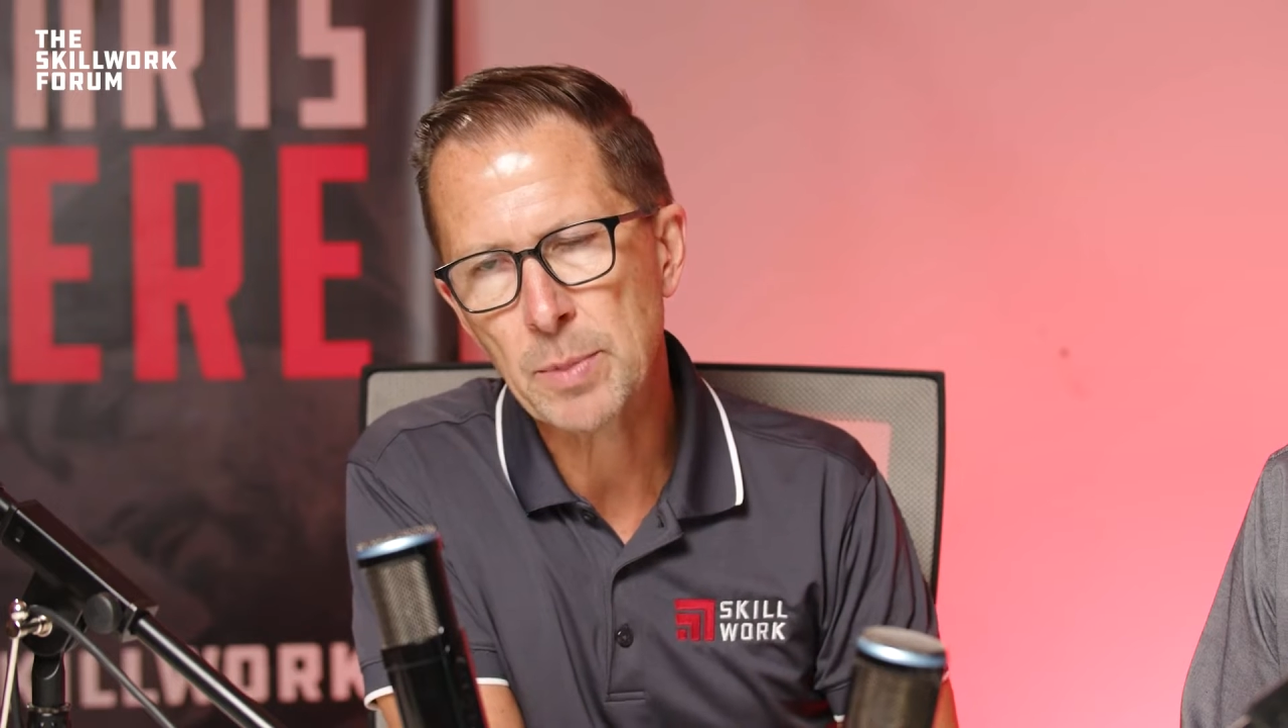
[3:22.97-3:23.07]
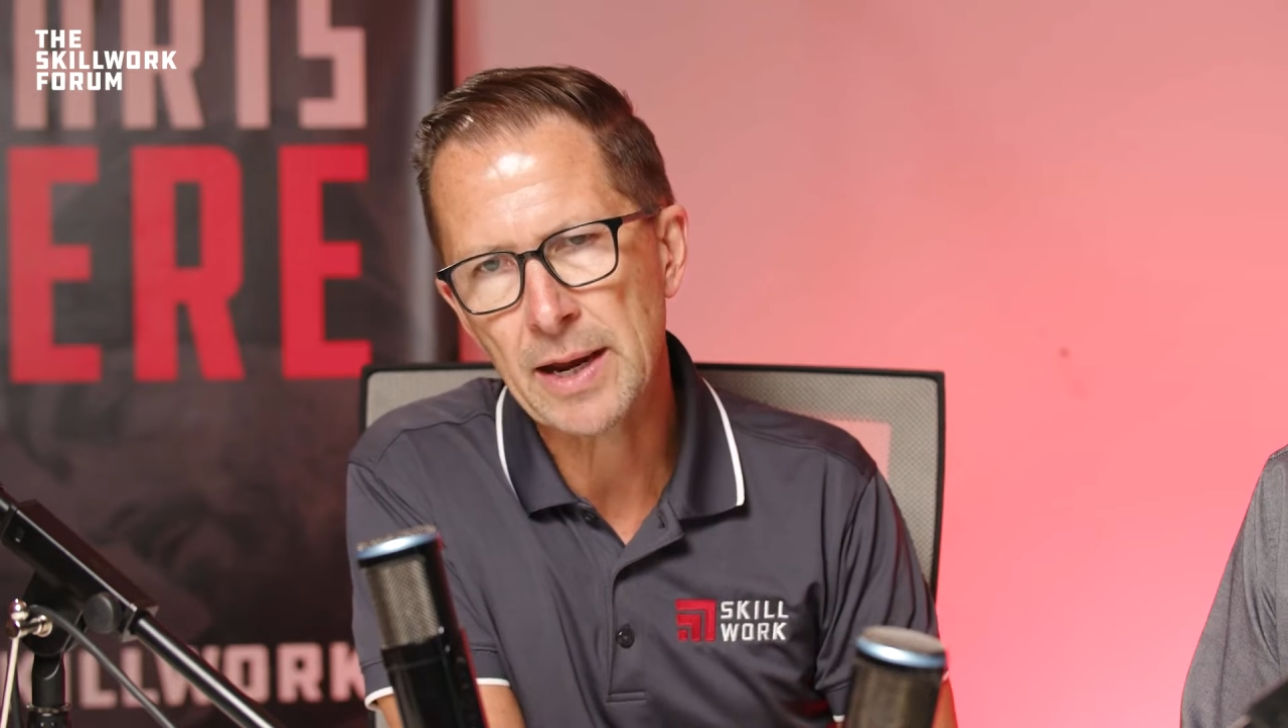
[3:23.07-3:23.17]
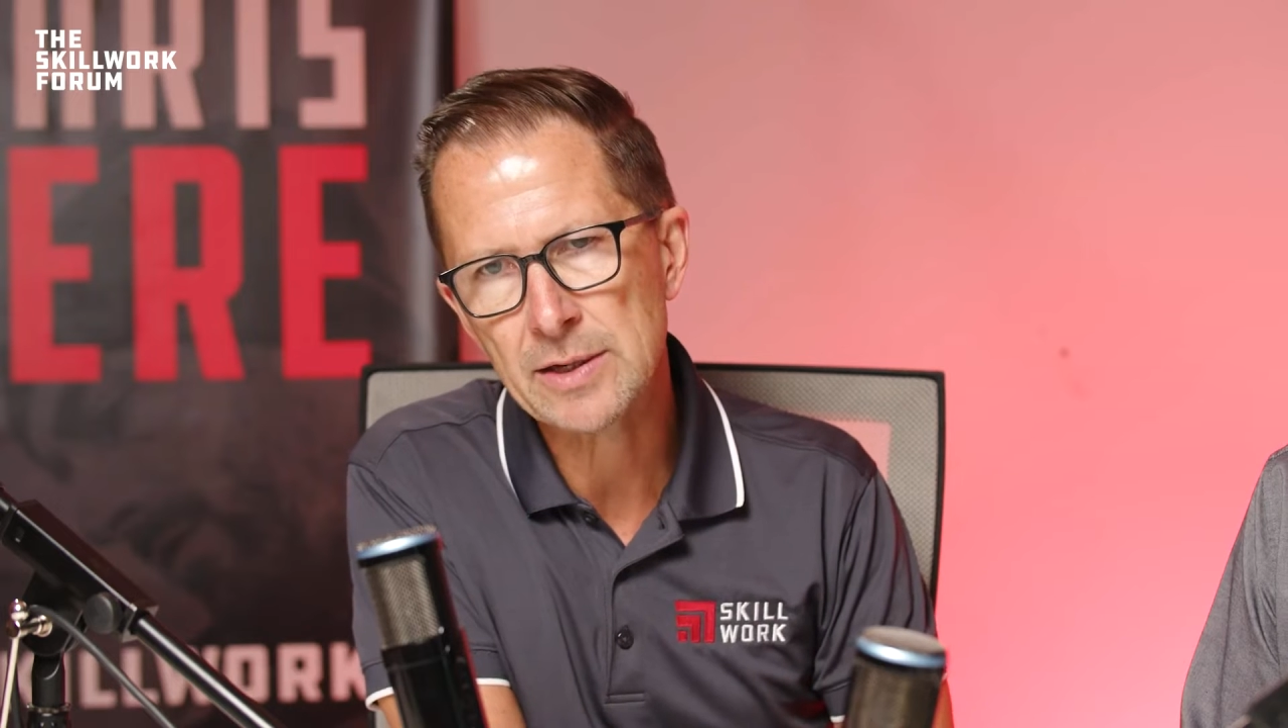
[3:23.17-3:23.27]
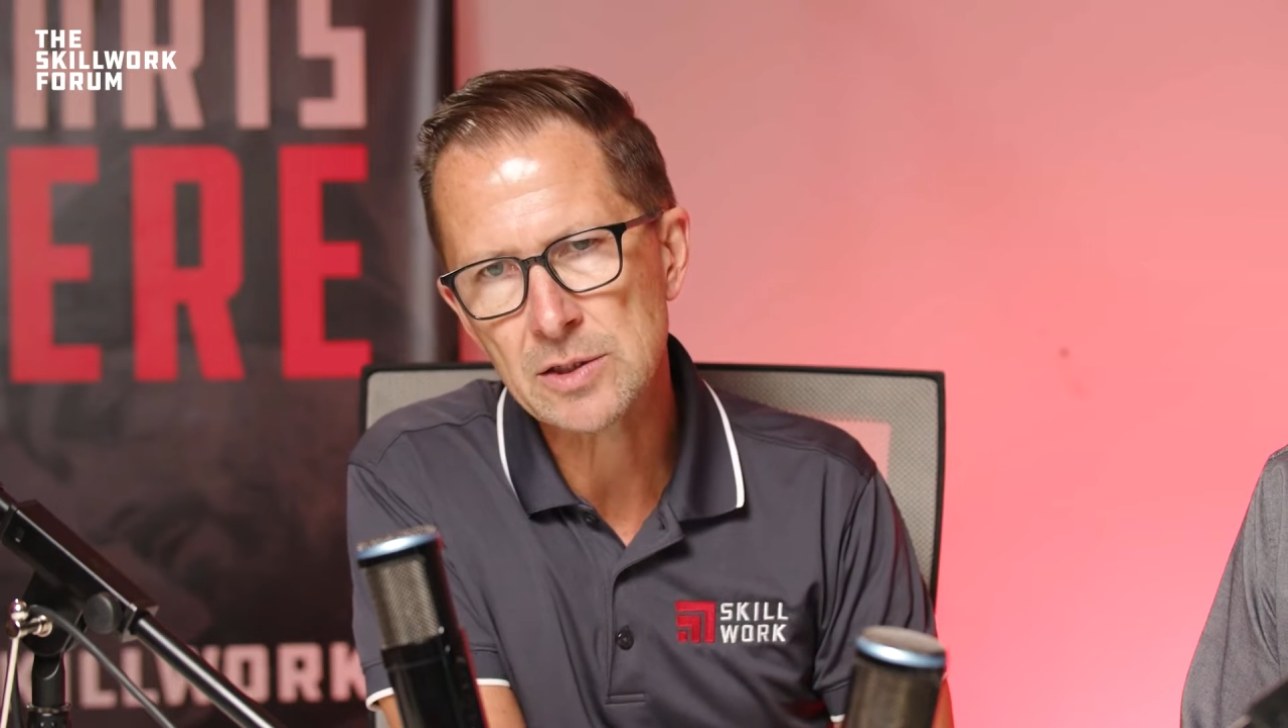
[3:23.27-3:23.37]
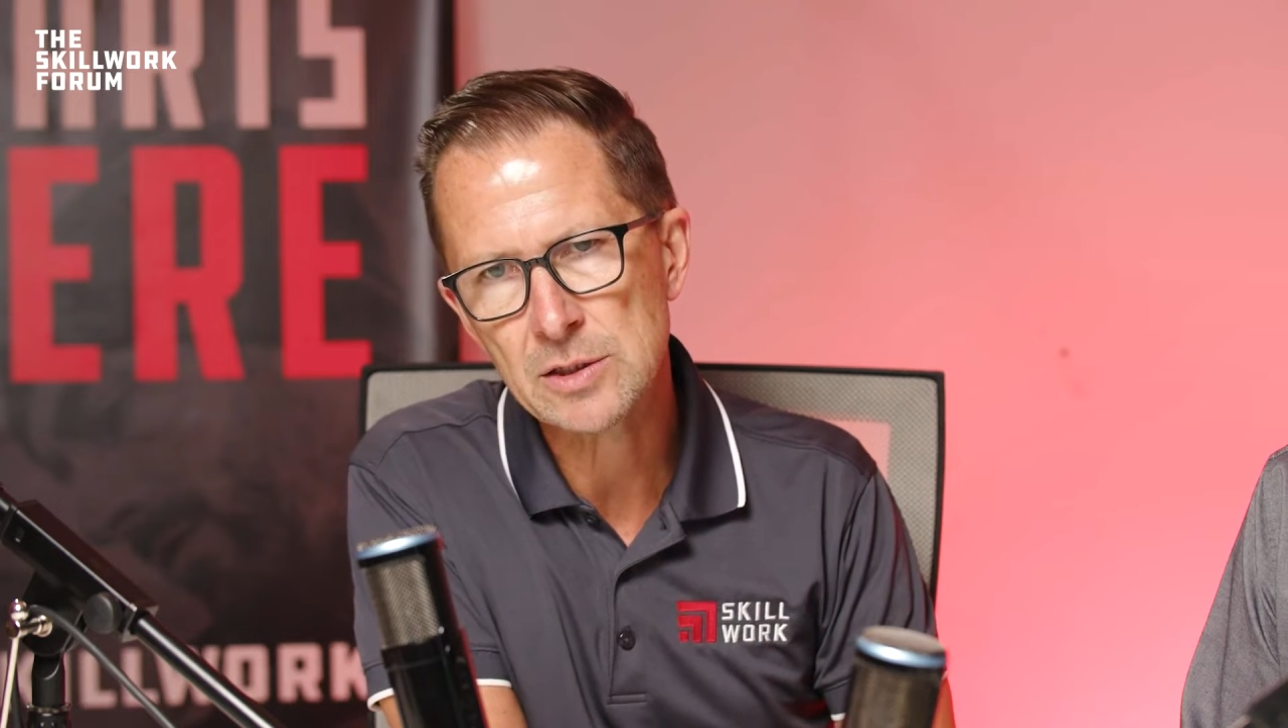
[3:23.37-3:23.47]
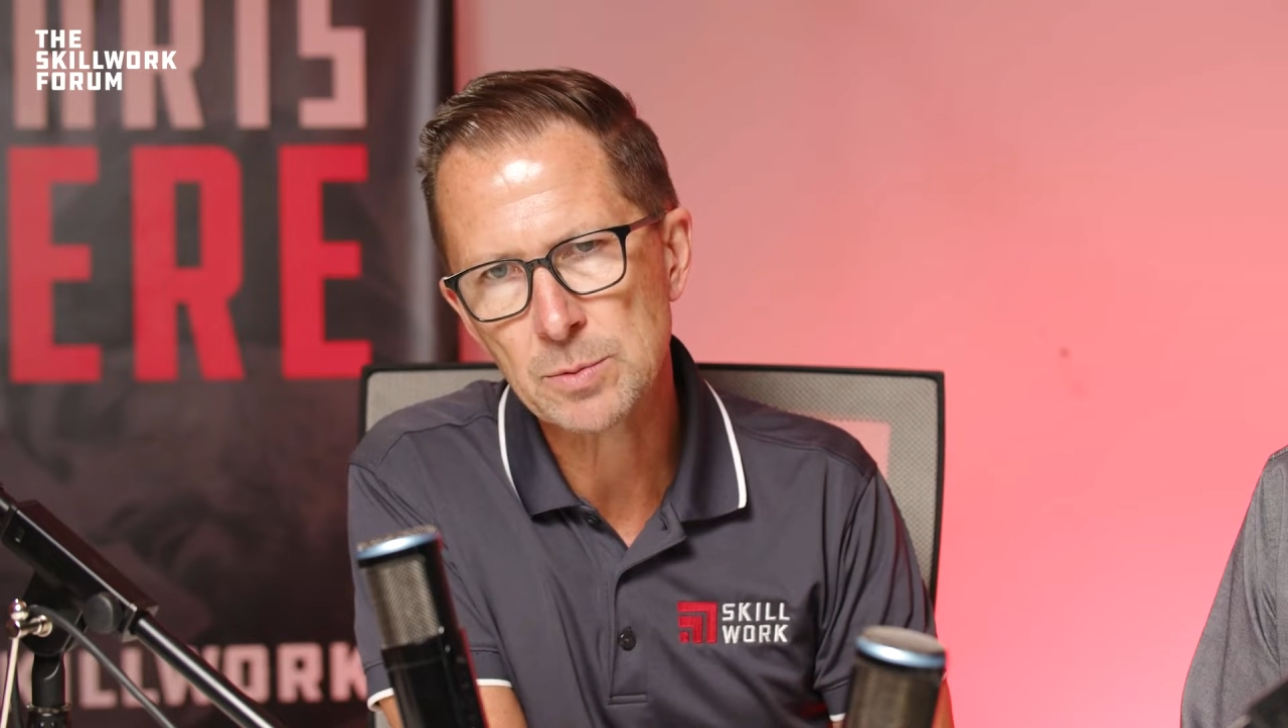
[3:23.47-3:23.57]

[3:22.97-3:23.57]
space,